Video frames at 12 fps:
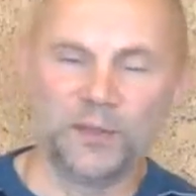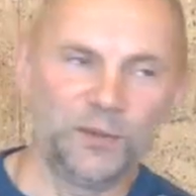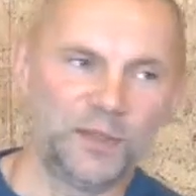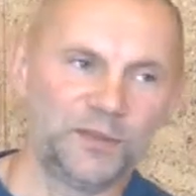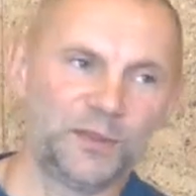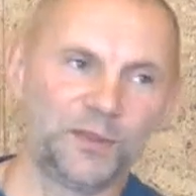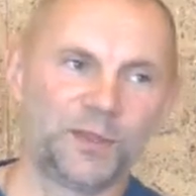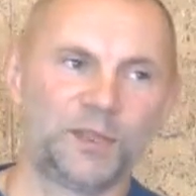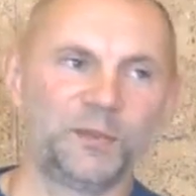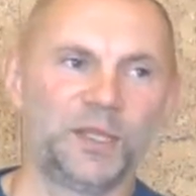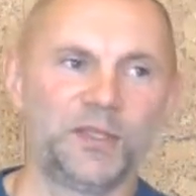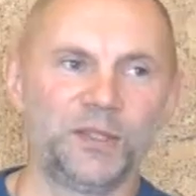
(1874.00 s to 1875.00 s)
You
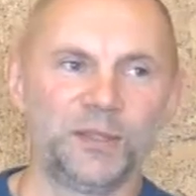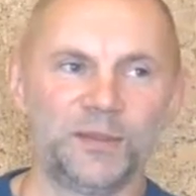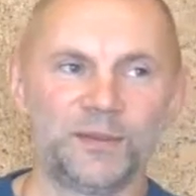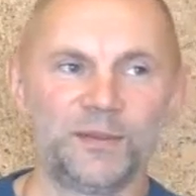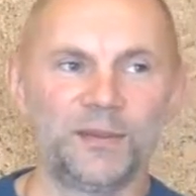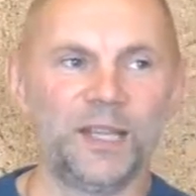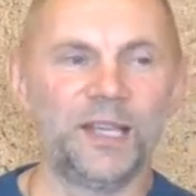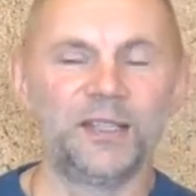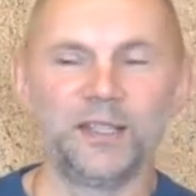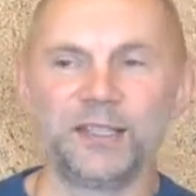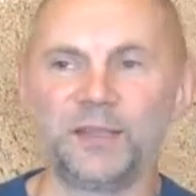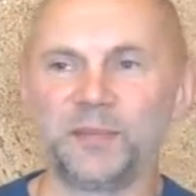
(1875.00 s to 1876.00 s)
realize that everything
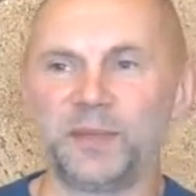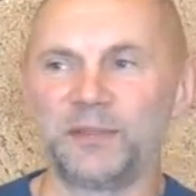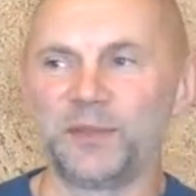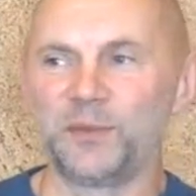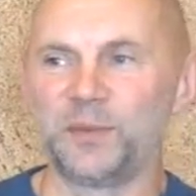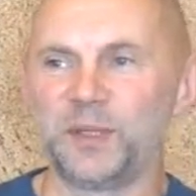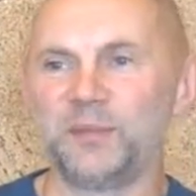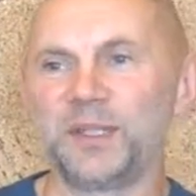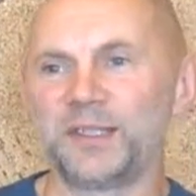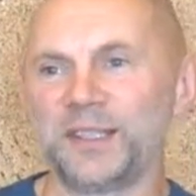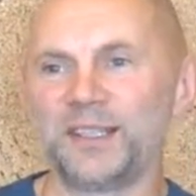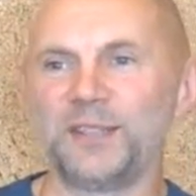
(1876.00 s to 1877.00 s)
is absolutely
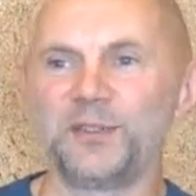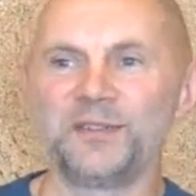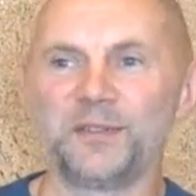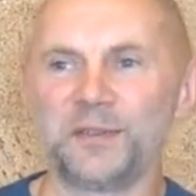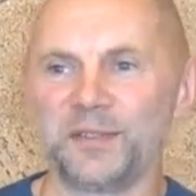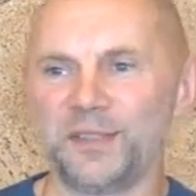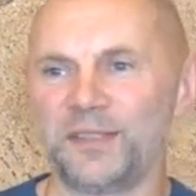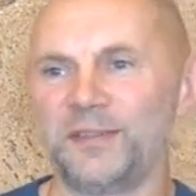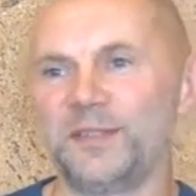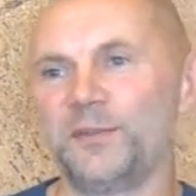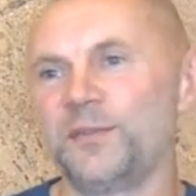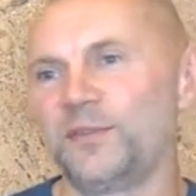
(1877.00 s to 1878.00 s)
harmonious.
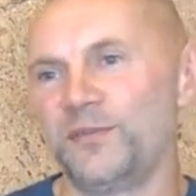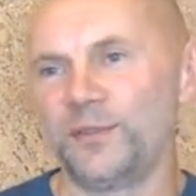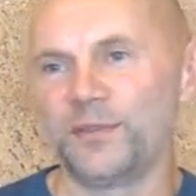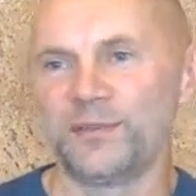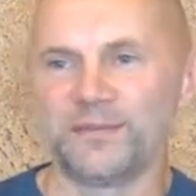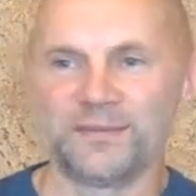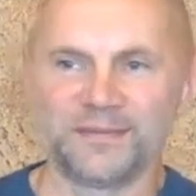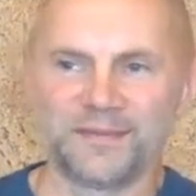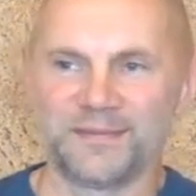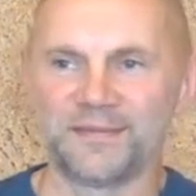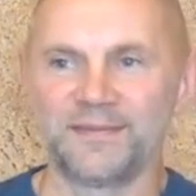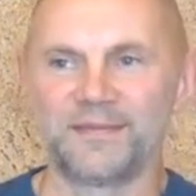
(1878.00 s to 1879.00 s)
Sometimes I give
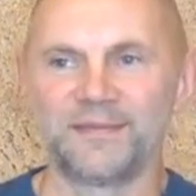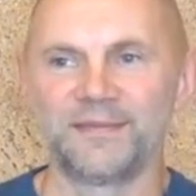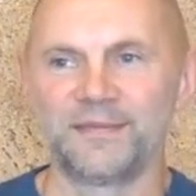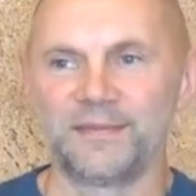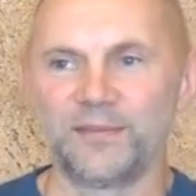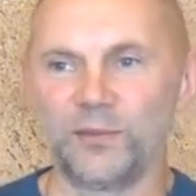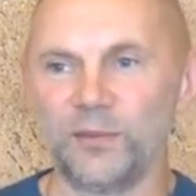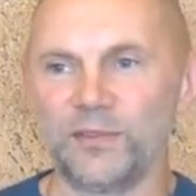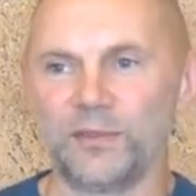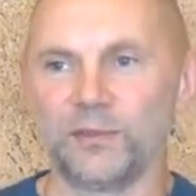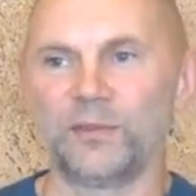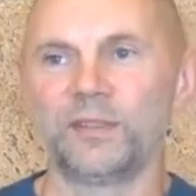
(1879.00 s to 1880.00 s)
an example of a
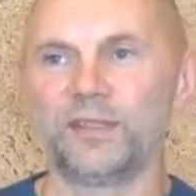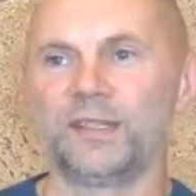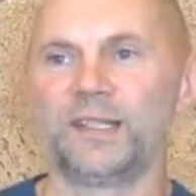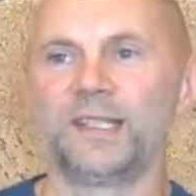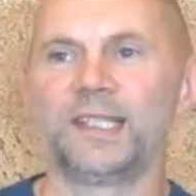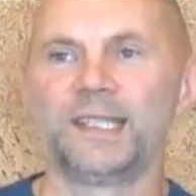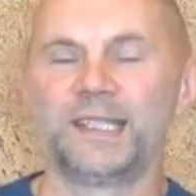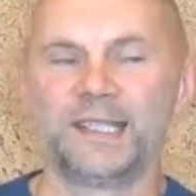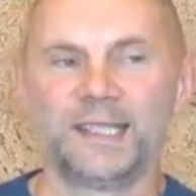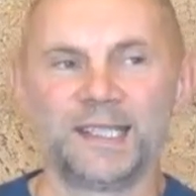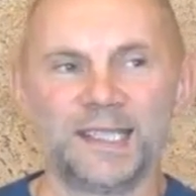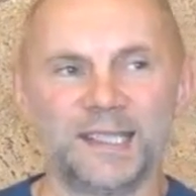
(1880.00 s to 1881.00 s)
golden island,
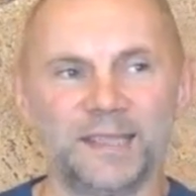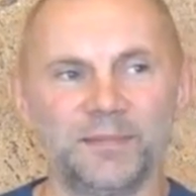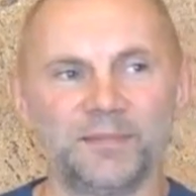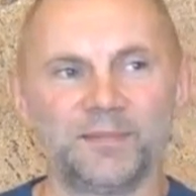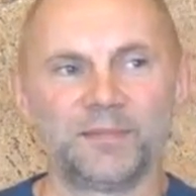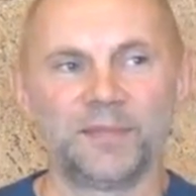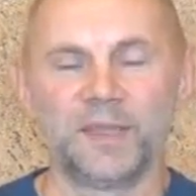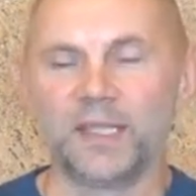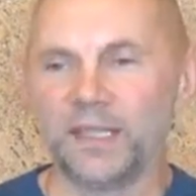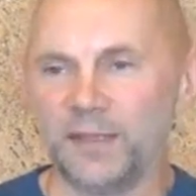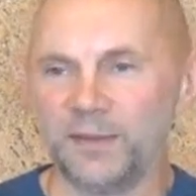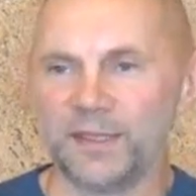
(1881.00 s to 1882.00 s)
where everything is
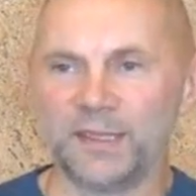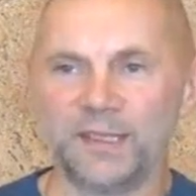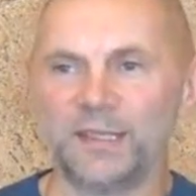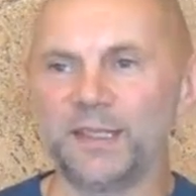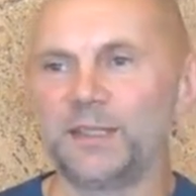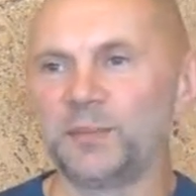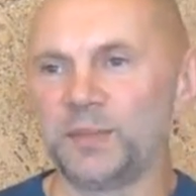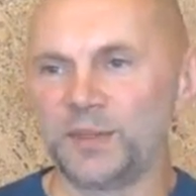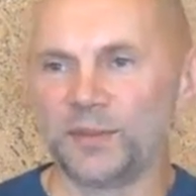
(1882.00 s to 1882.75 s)
made of gold.